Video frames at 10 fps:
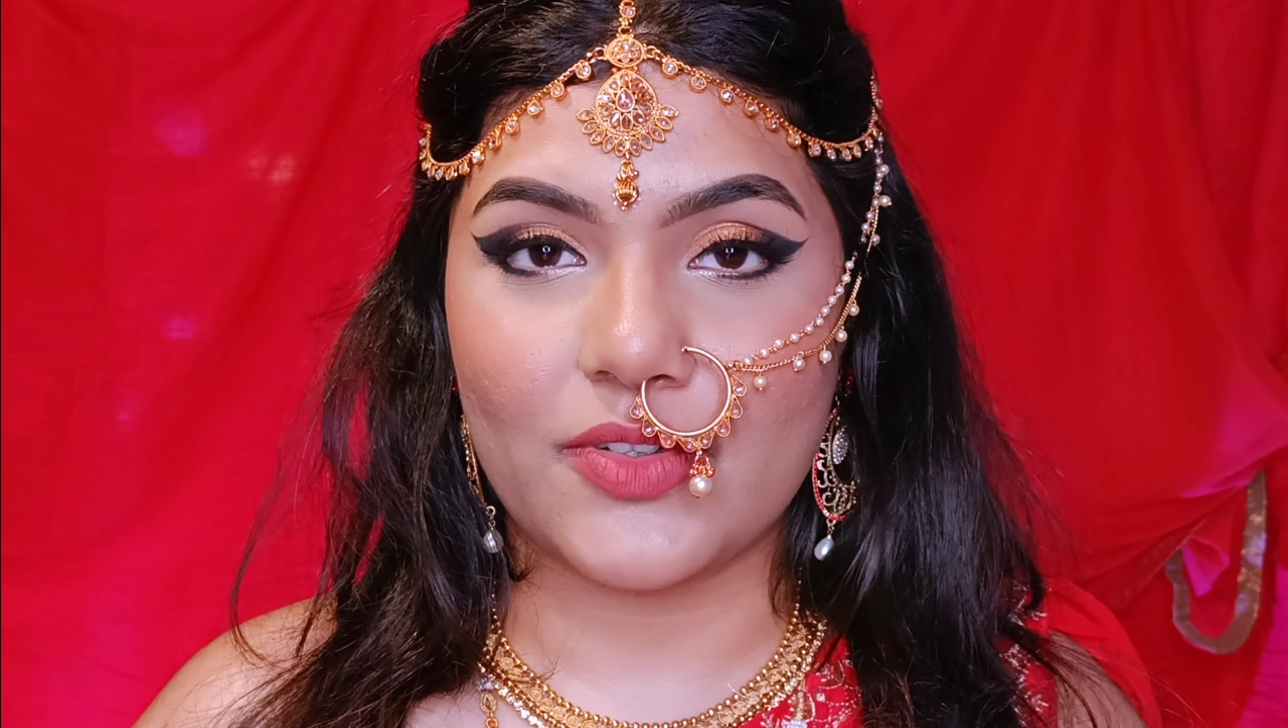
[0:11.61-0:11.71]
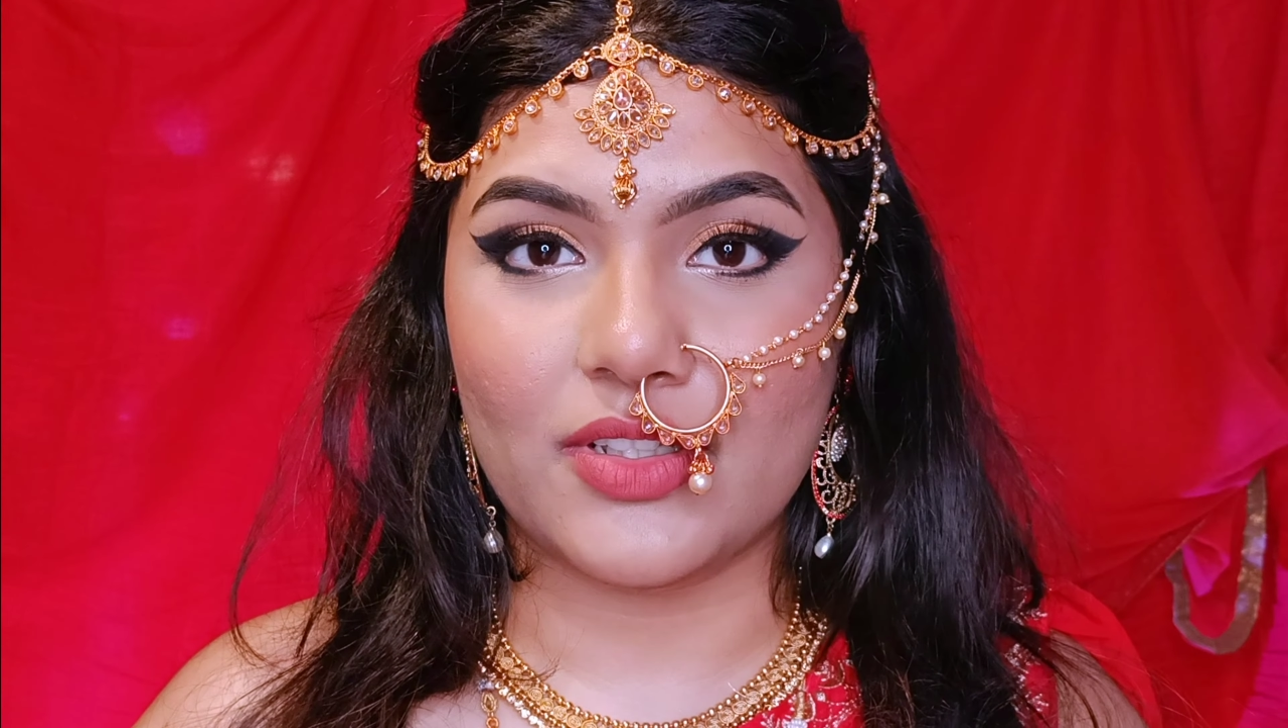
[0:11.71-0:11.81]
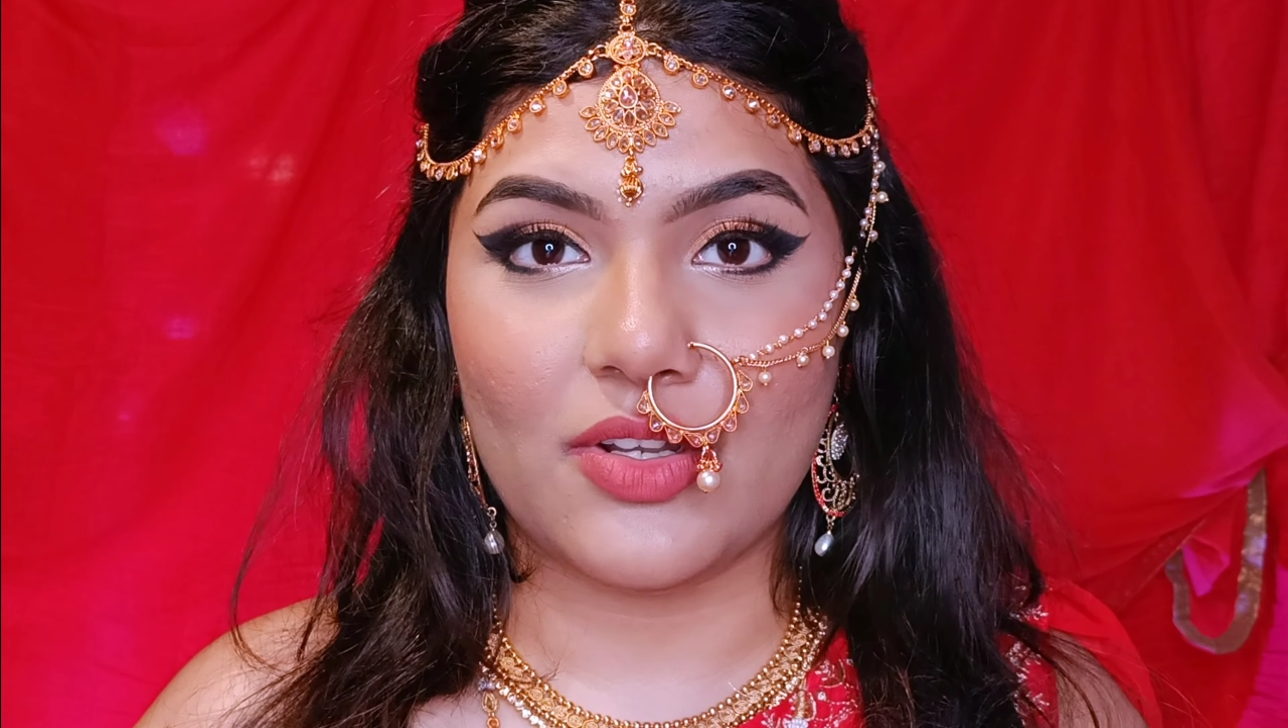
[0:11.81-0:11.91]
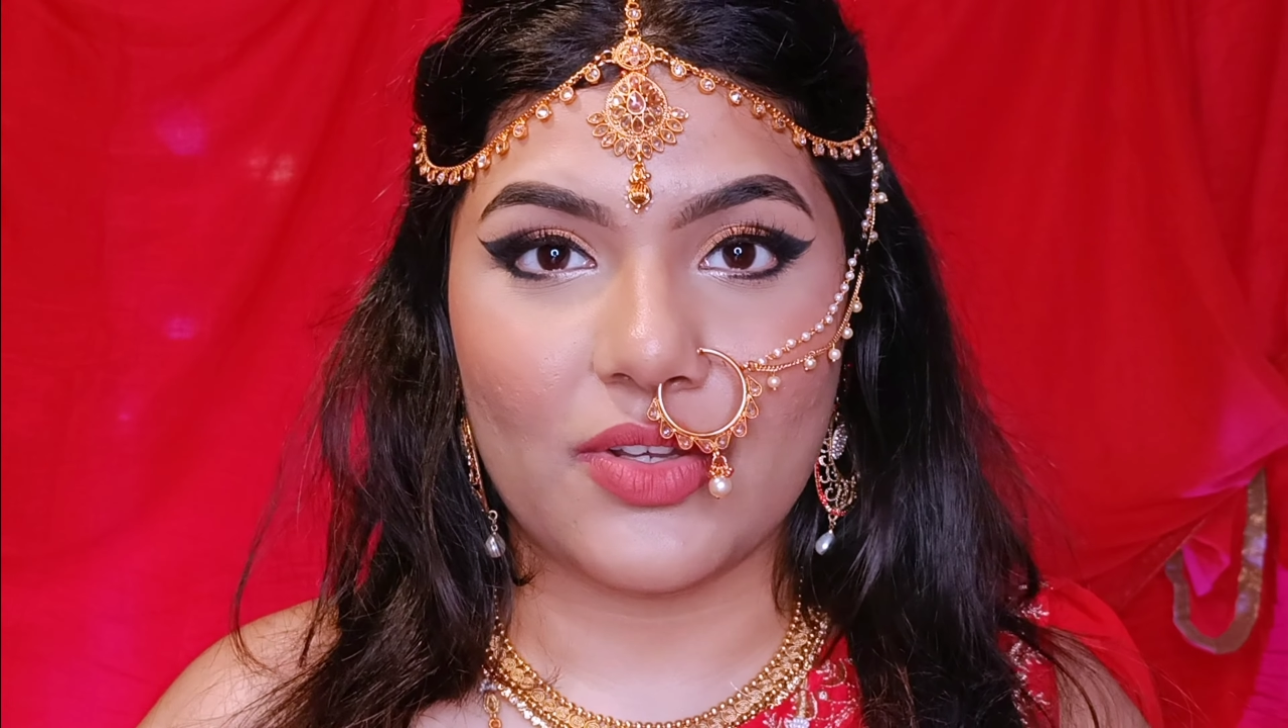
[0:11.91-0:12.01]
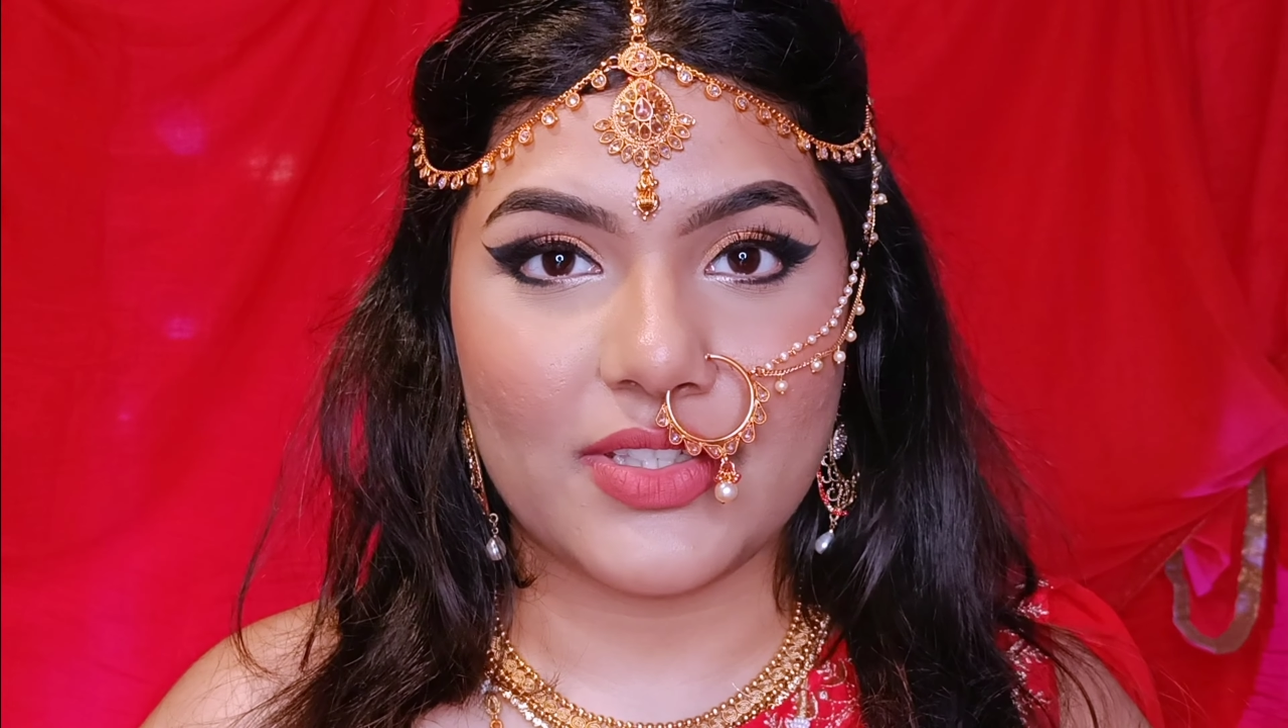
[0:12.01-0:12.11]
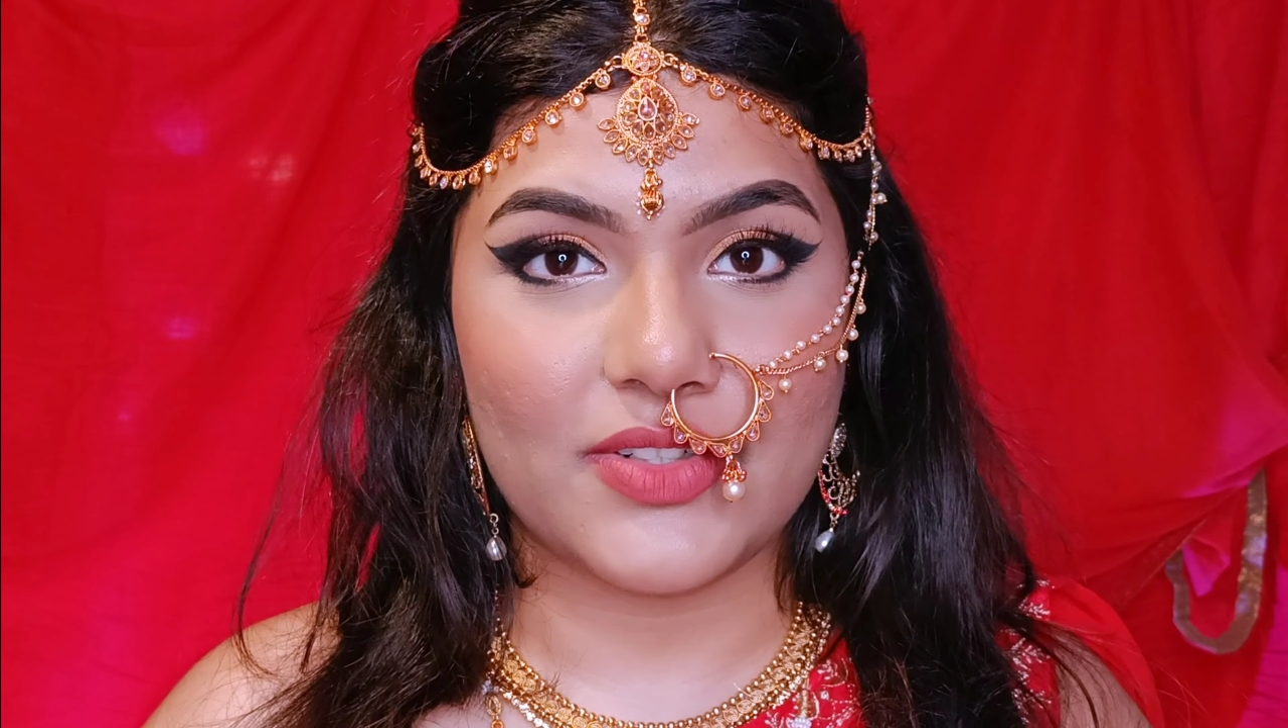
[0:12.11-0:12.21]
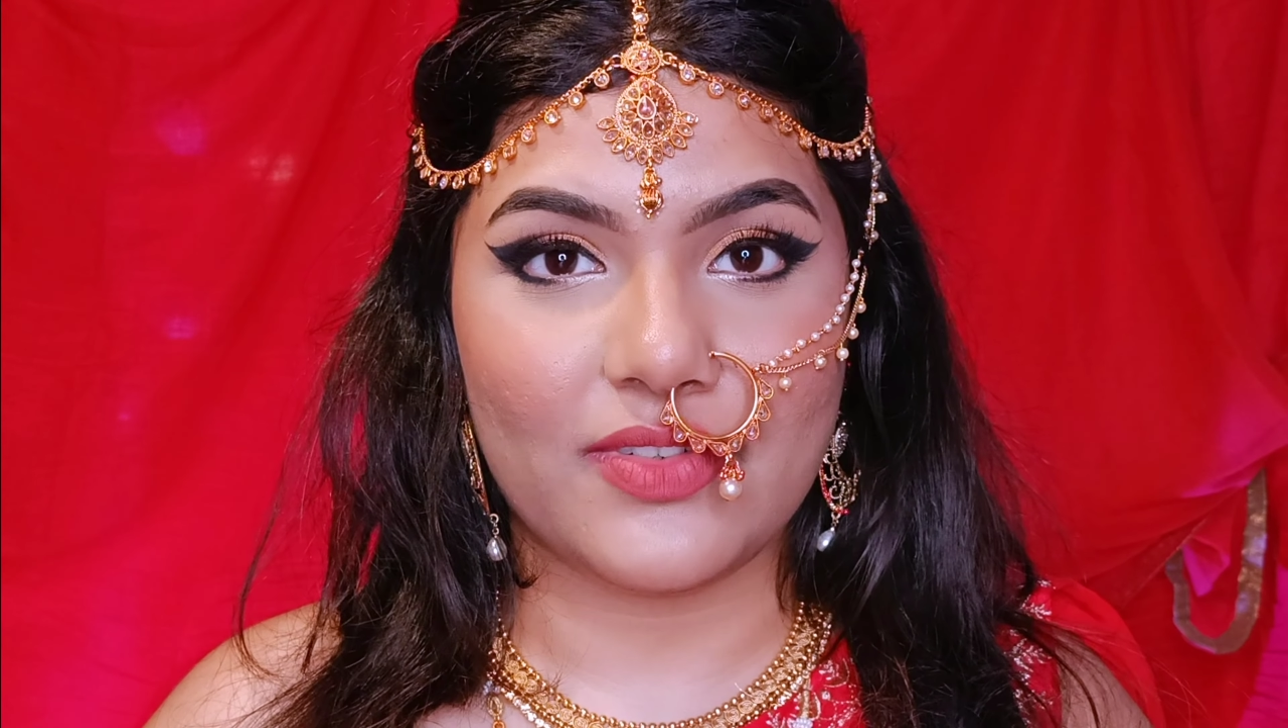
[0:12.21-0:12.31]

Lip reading: for the longest